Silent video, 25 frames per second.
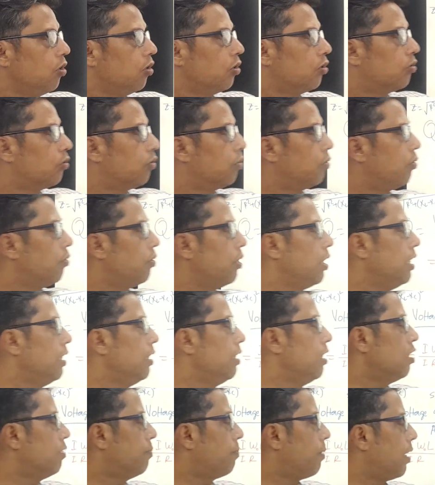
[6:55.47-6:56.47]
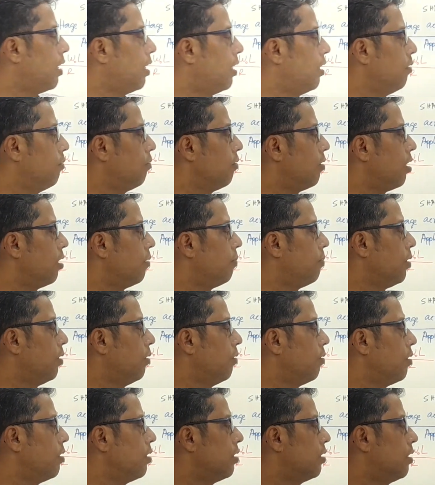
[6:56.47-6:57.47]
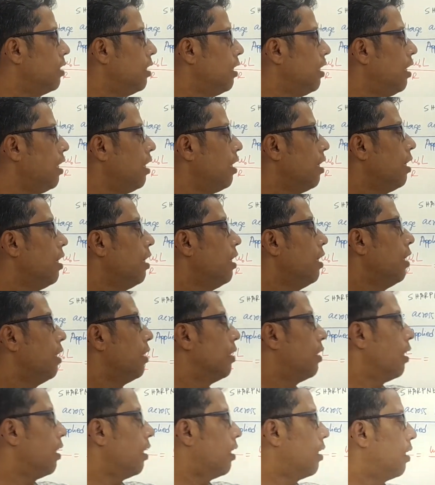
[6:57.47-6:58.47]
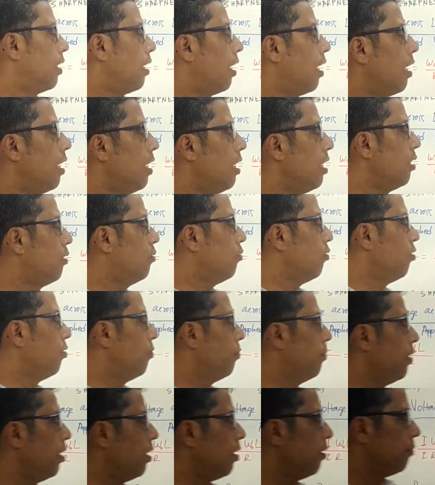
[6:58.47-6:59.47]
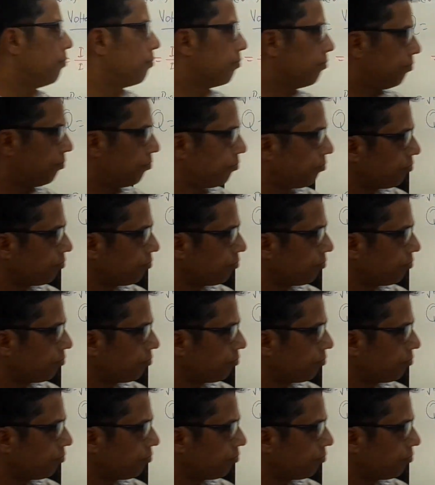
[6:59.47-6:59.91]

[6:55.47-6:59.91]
so in this particular frequency, the current will be